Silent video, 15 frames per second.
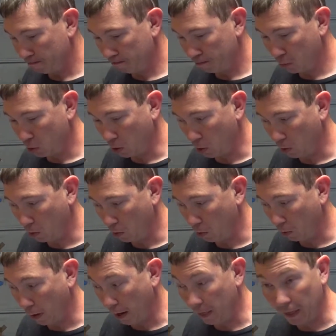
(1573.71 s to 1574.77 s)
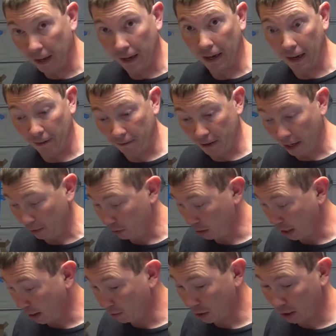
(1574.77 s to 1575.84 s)
so I think I've covered
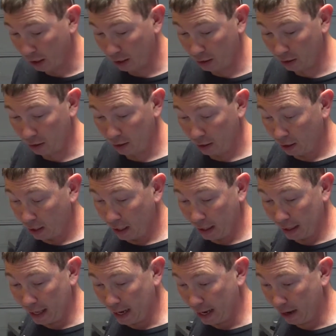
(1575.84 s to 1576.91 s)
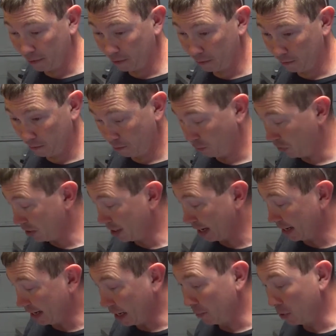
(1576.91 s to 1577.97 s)
everything that I've
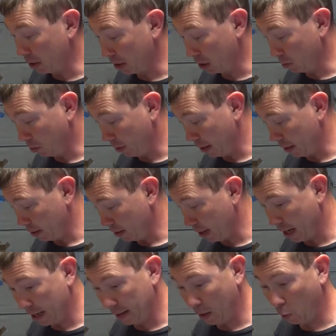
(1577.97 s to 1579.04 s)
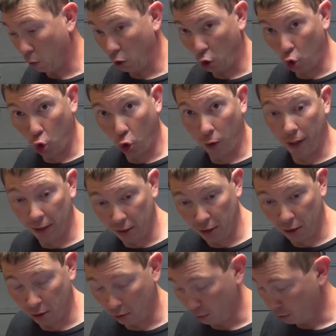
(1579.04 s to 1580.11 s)
done up to this point and that we're going to do.